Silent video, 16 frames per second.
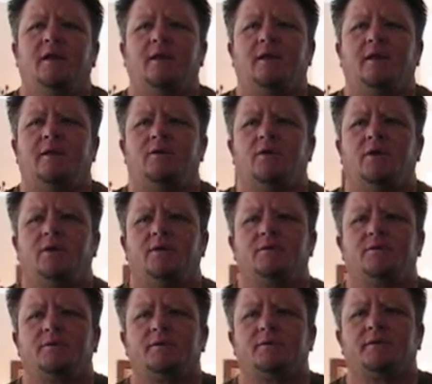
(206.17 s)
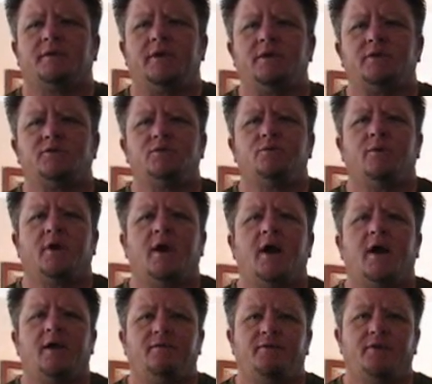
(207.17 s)
and get to where
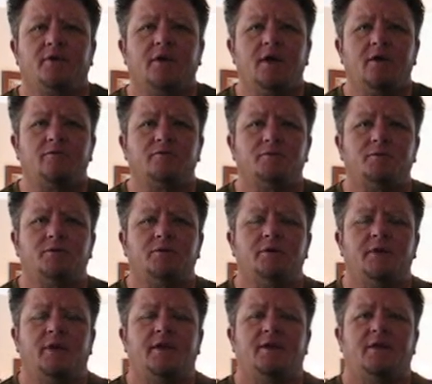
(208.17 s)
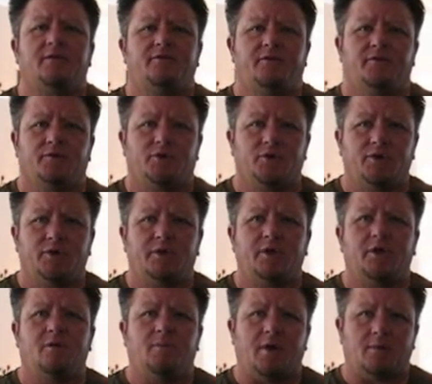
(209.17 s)
I feel comfortable and I feel good
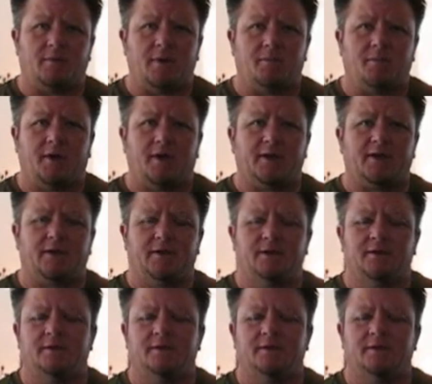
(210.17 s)
about my body.